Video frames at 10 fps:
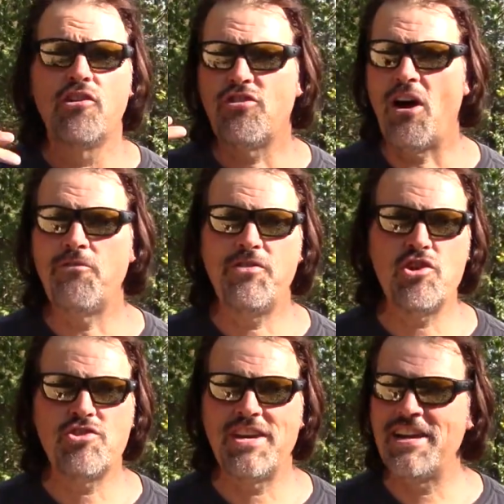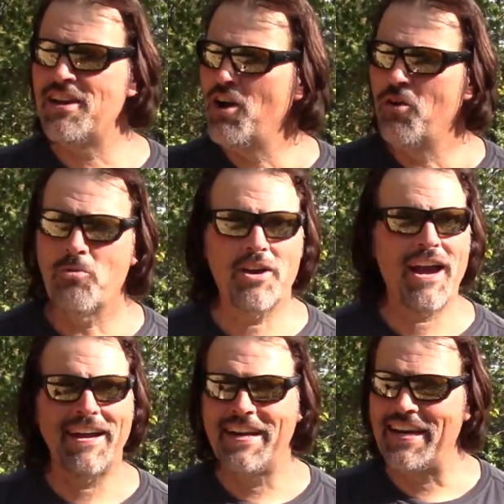Trout fishing, we're
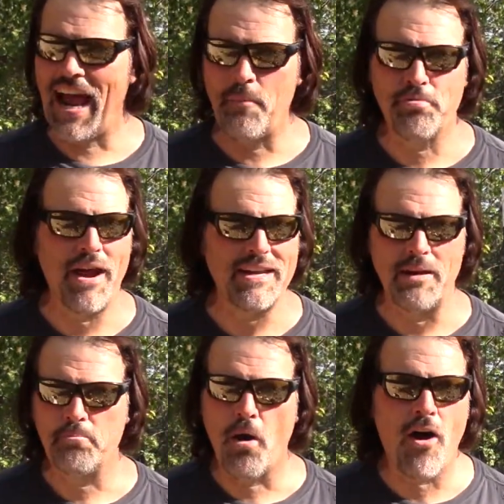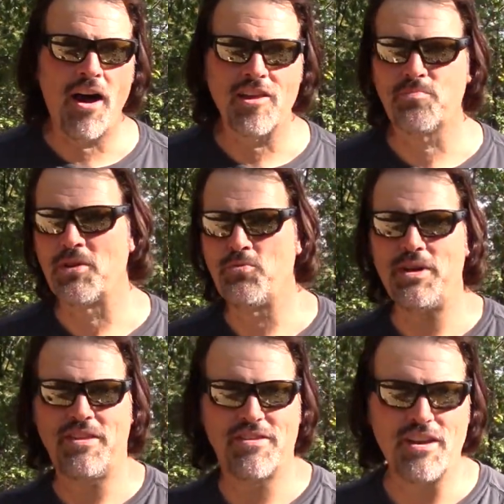kind of in that pregnant pause
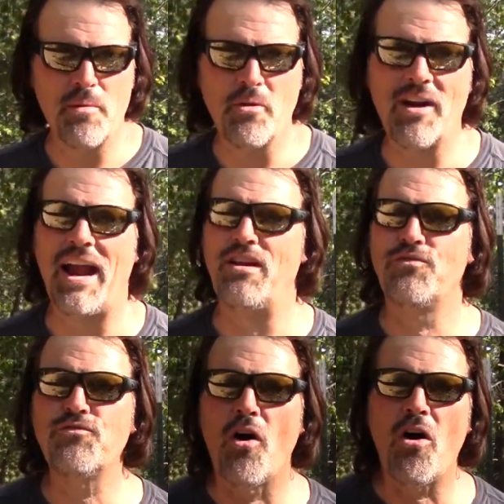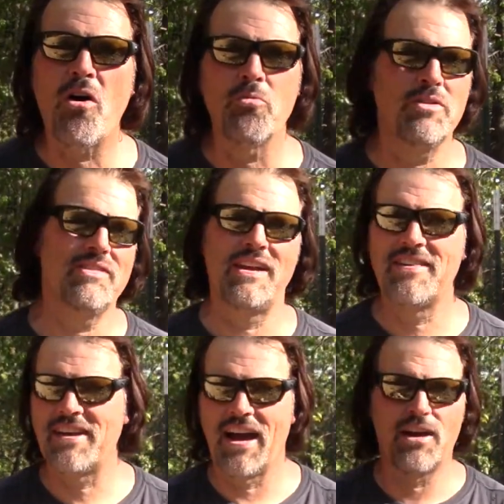between summer and fall when
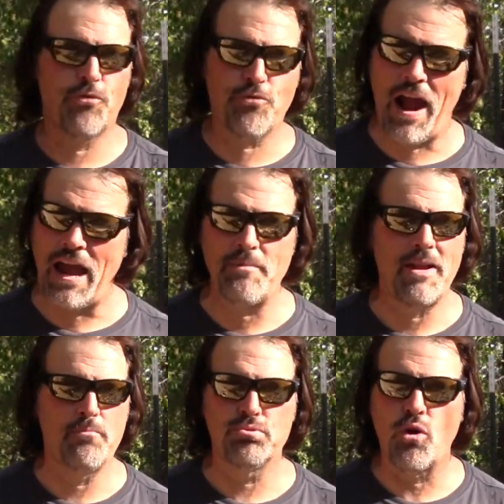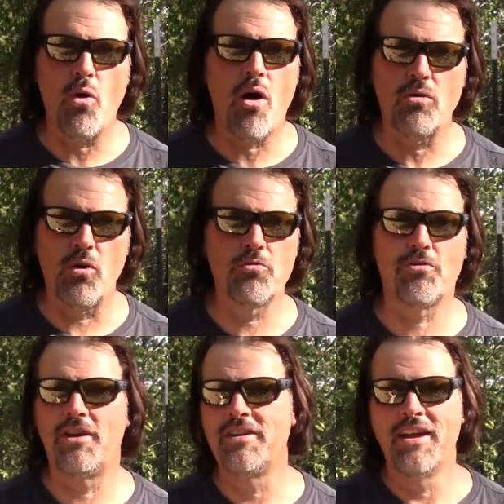things kind of fragment and blow all
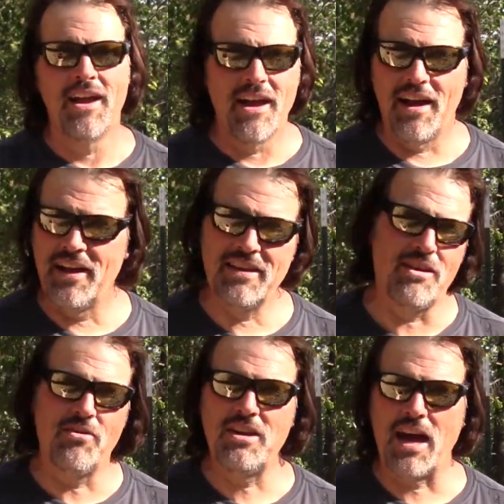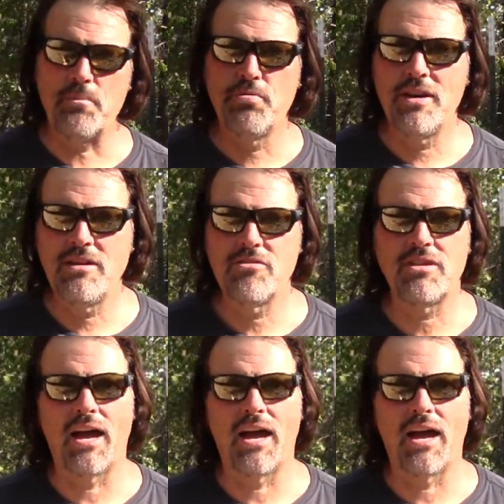over. And, you know, you got to put in your